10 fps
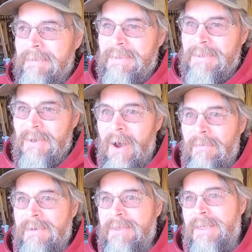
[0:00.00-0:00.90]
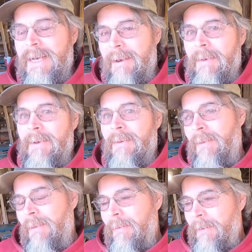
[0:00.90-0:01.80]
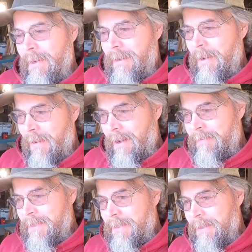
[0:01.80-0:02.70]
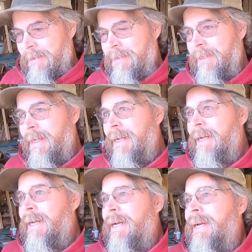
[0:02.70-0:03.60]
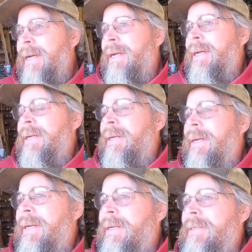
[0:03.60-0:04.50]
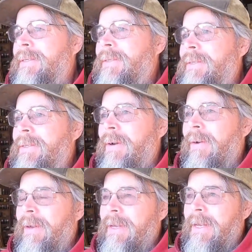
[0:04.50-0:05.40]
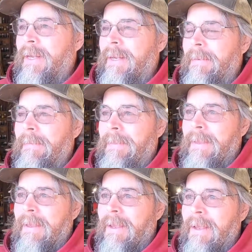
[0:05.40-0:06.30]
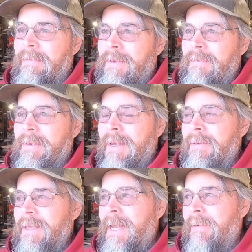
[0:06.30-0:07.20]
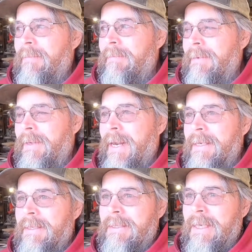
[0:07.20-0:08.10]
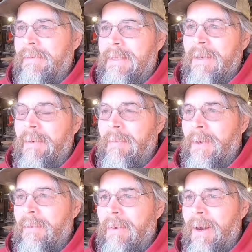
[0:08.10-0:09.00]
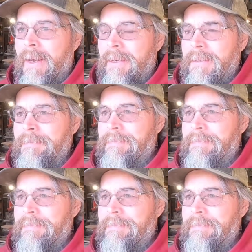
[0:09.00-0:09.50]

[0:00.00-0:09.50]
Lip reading: softest chemical that we know of to use. So if you've given them, in essence, given them a brood break,